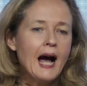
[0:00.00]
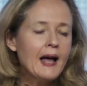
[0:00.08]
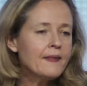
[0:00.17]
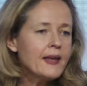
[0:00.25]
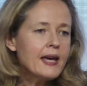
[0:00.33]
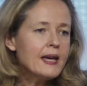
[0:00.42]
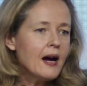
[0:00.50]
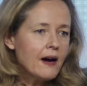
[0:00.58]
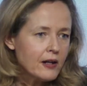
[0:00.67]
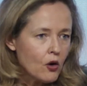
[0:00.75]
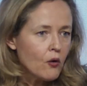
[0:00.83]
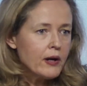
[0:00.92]
And they
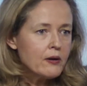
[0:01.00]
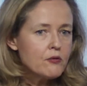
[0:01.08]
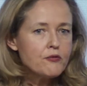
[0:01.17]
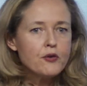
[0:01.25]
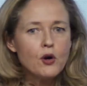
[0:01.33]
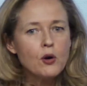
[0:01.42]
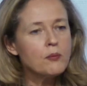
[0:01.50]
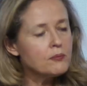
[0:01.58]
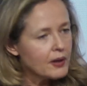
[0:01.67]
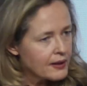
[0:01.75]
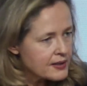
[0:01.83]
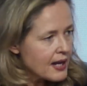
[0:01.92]
are going
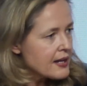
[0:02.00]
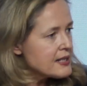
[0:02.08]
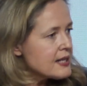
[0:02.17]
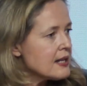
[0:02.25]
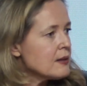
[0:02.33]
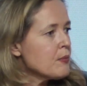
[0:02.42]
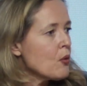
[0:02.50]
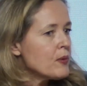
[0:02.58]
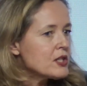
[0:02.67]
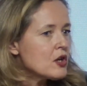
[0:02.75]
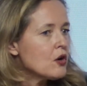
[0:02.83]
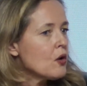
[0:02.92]
from, as I said a
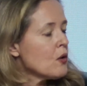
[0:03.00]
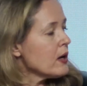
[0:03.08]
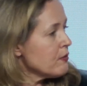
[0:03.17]
moment ago,